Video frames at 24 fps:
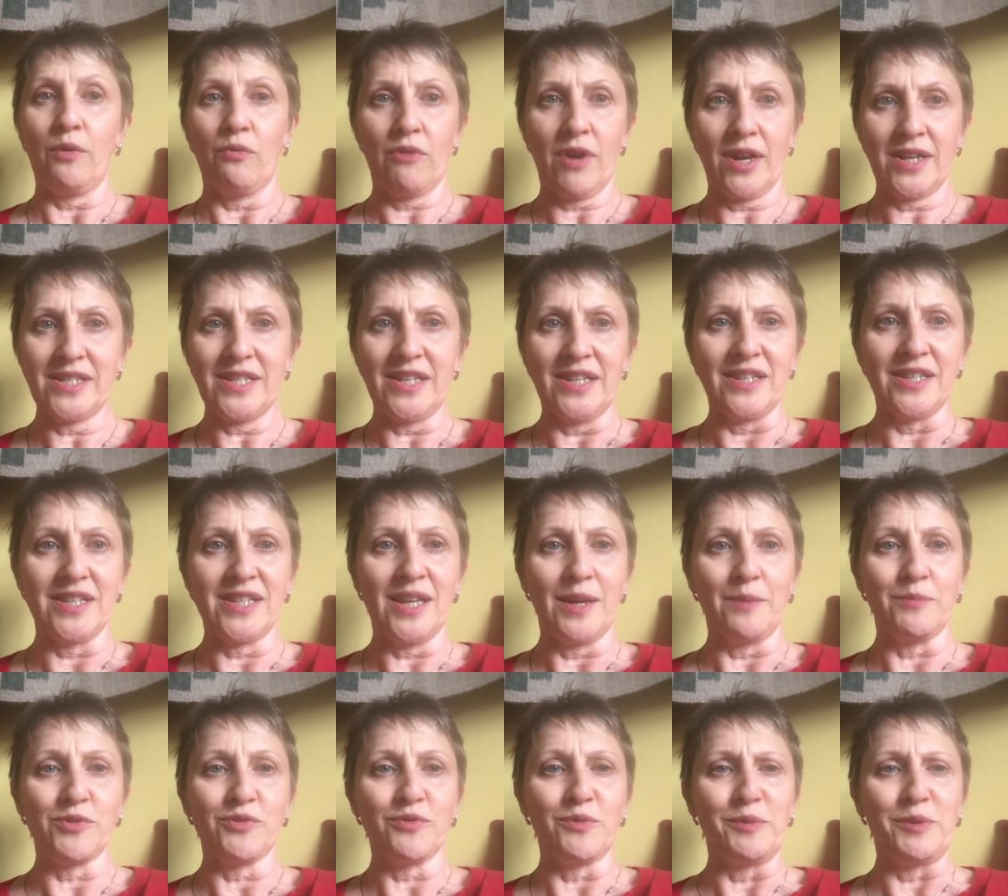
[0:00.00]
writing
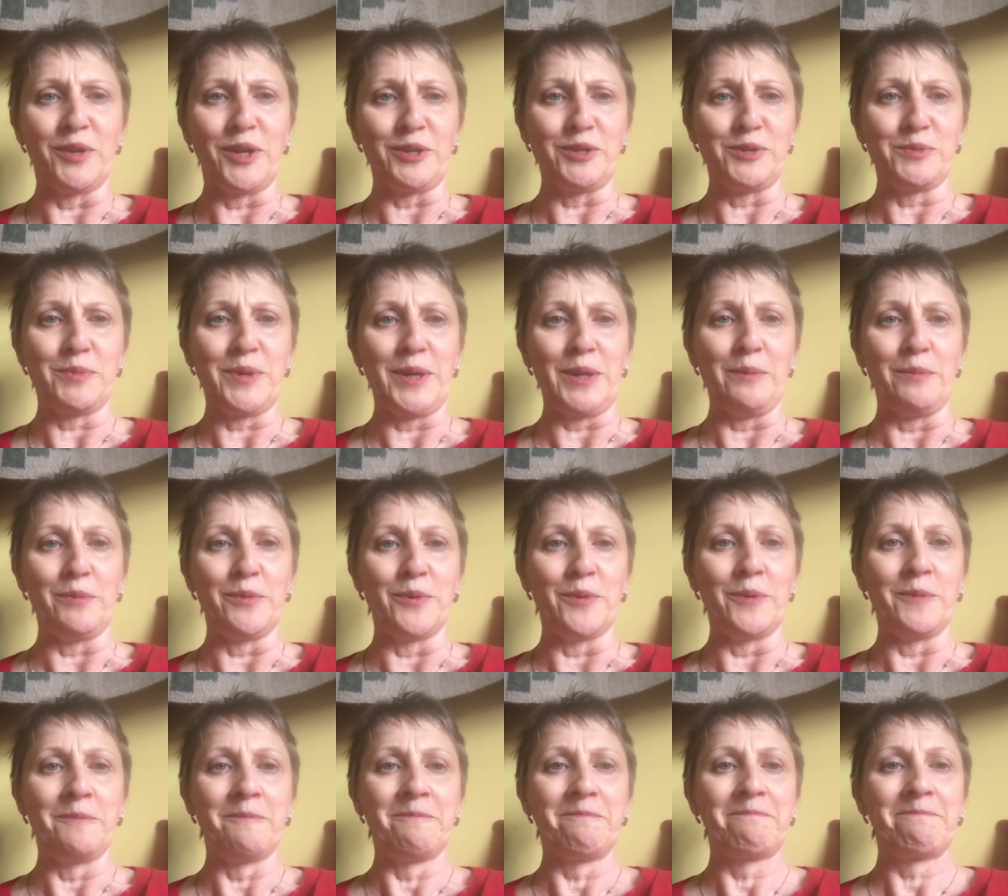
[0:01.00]
tips from those
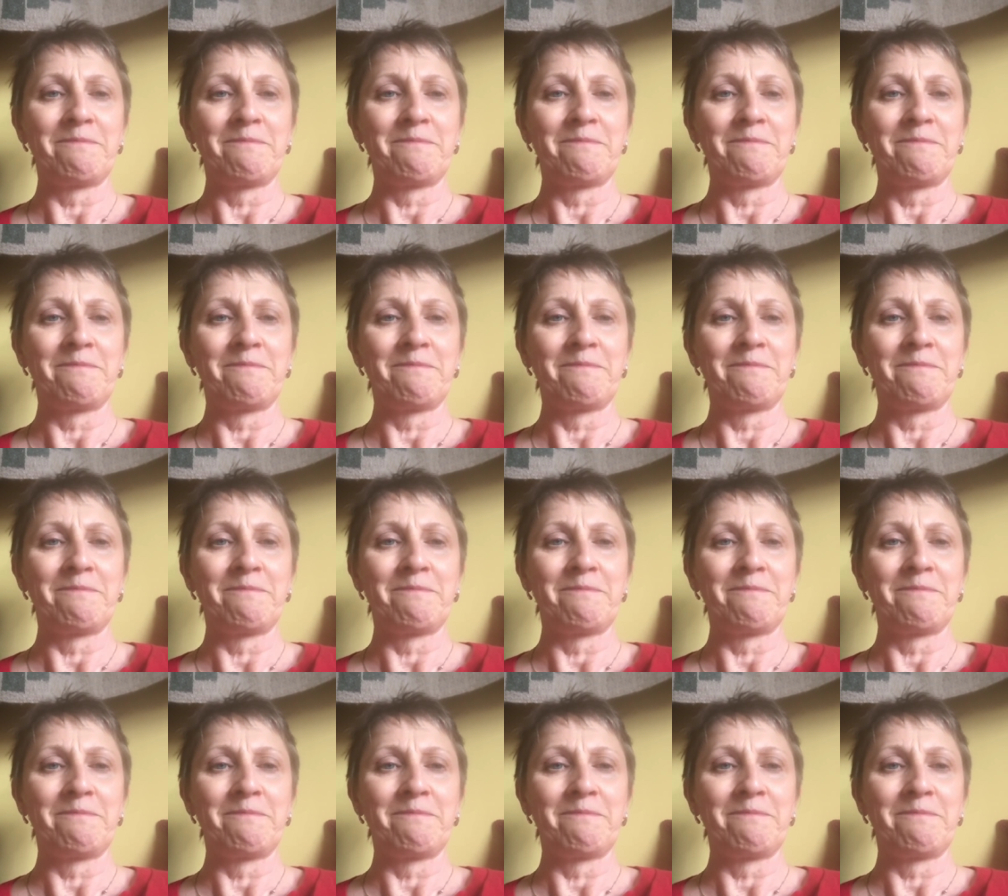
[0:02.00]
people.